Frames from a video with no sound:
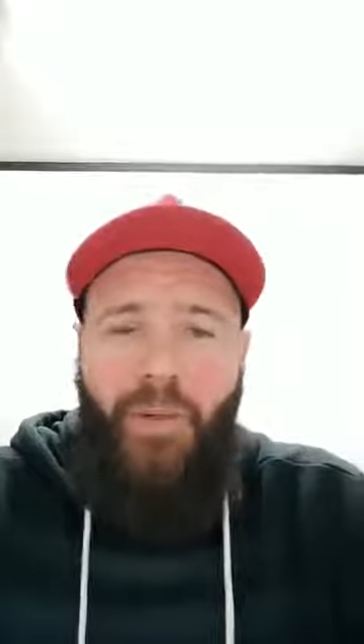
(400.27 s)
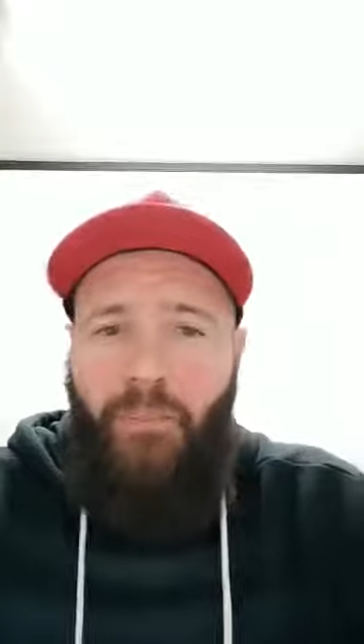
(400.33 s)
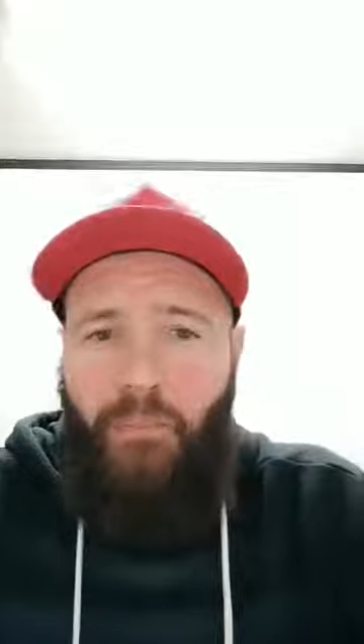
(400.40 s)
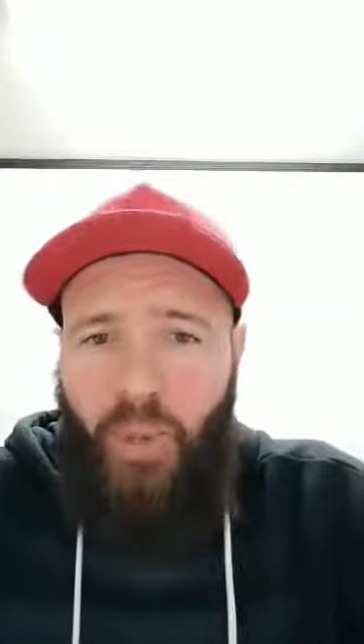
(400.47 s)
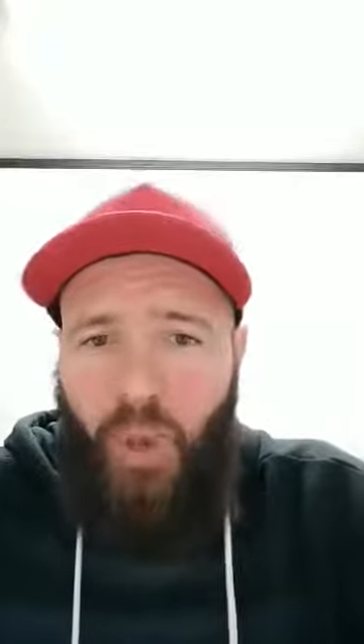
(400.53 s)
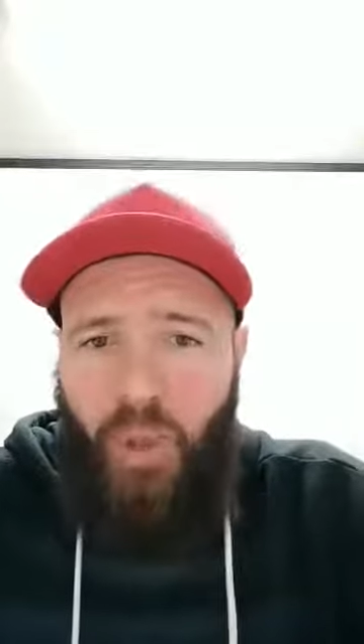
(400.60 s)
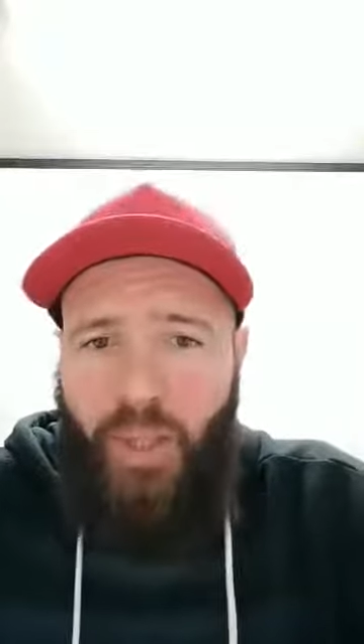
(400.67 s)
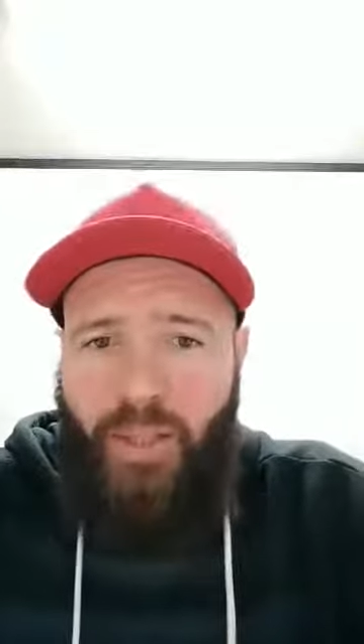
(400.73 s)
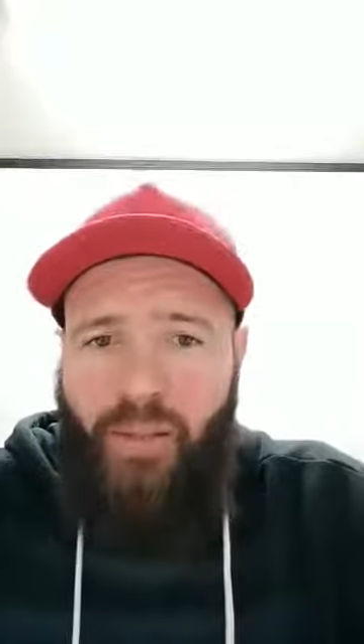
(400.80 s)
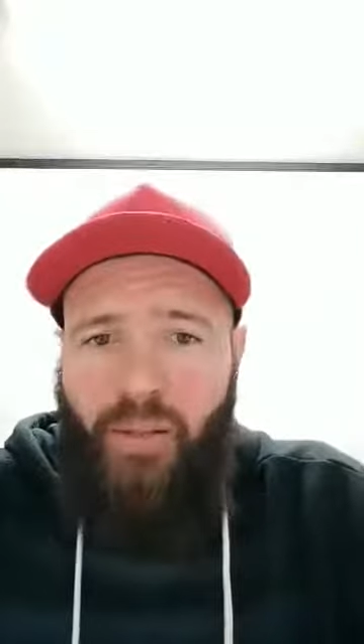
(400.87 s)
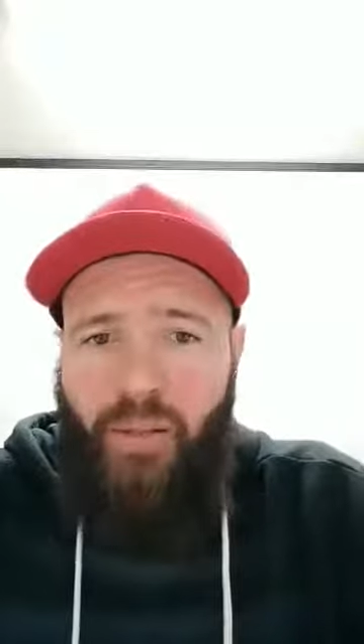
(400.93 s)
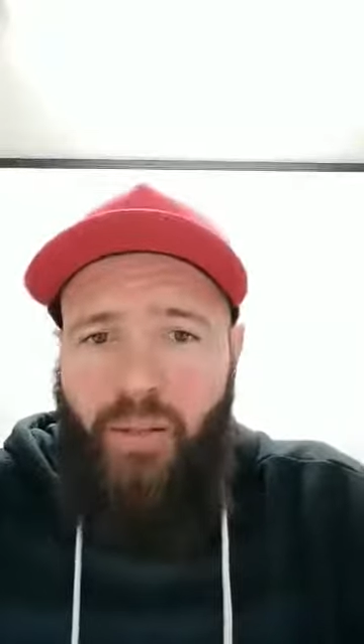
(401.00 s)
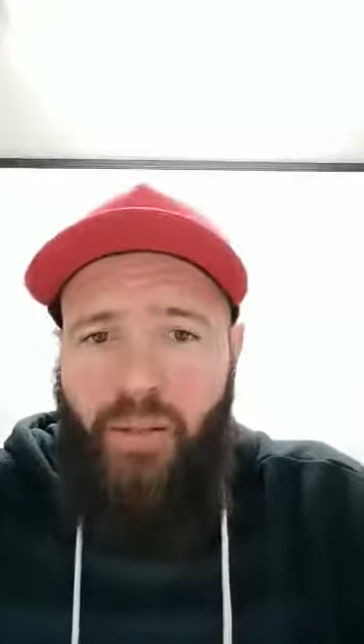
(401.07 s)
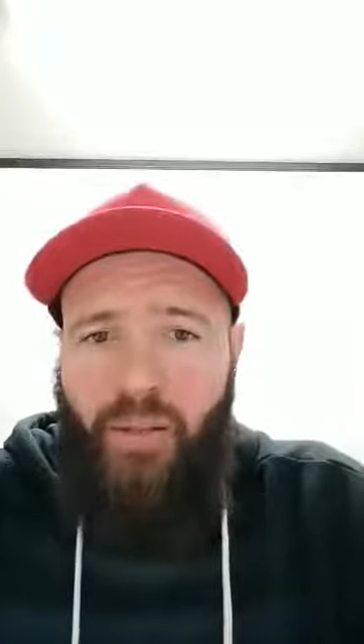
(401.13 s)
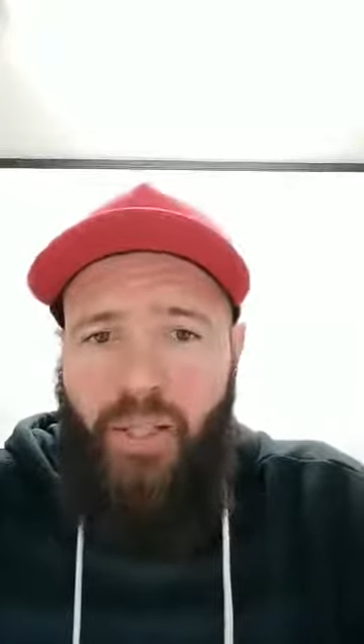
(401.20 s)

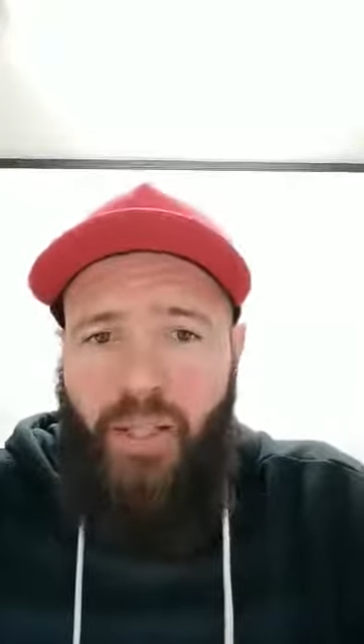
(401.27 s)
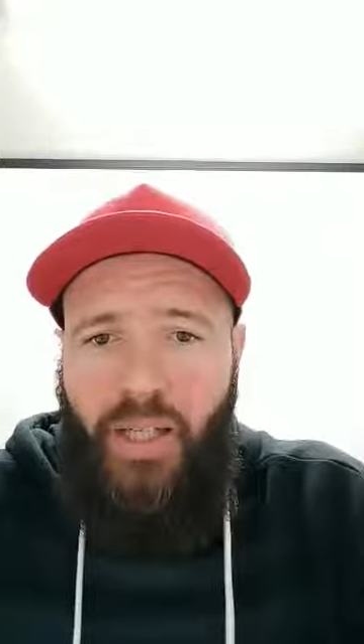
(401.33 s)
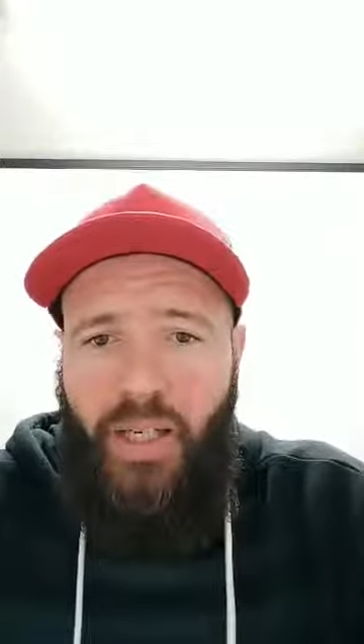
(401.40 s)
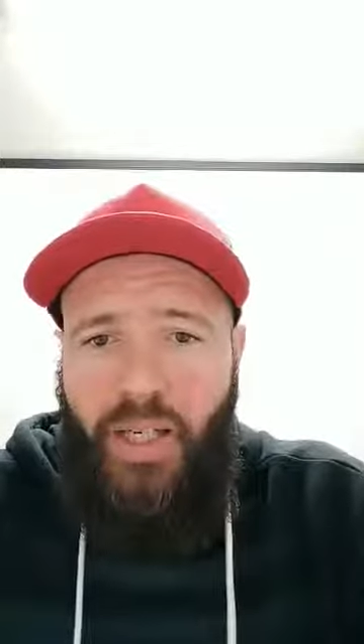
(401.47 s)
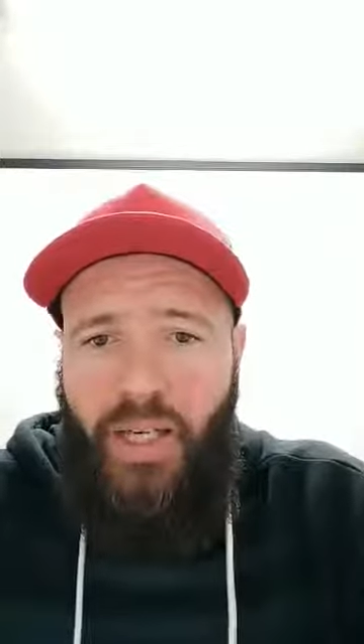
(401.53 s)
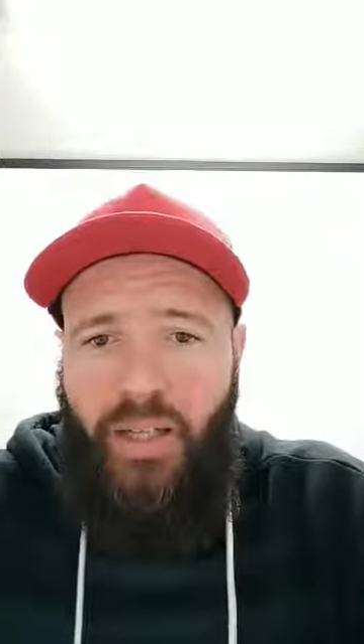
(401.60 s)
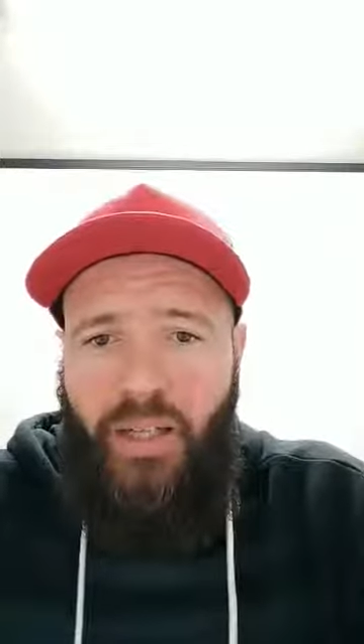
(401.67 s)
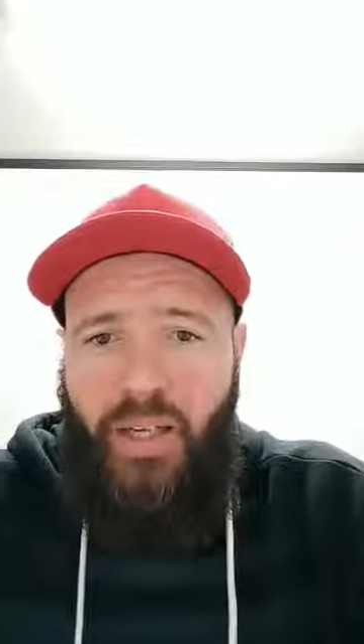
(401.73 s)
boys, get out